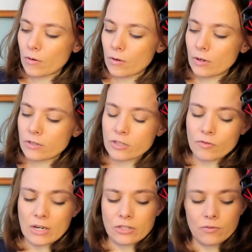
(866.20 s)
it
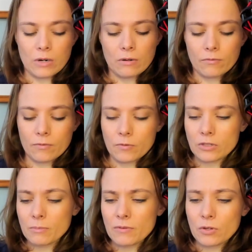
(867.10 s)
strikes you out of, for
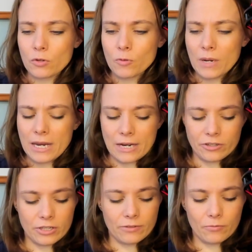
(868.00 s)
some of you, you may
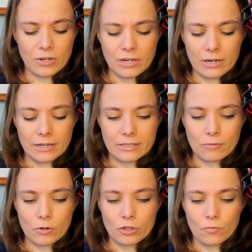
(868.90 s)
actually realize
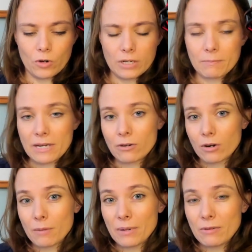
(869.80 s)
that what you wanted may
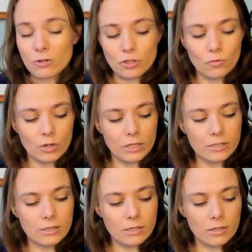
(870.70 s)
not have been what you
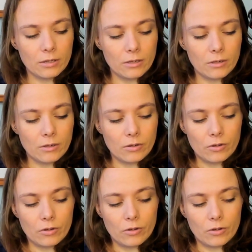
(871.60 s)
wanted.
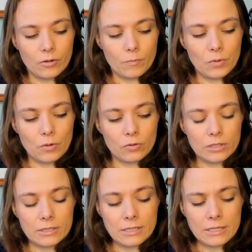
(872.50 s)
Because
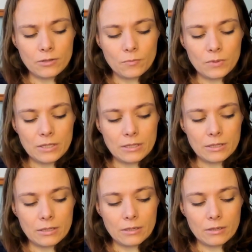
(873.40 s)
I see you
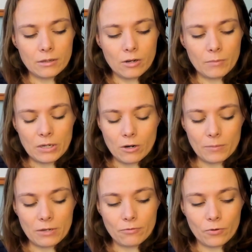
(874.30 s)
coming
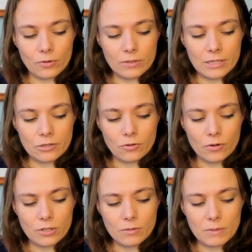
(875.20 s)
up here for you is that you're
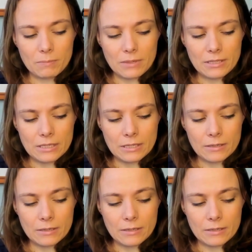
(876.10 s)
going to be busy.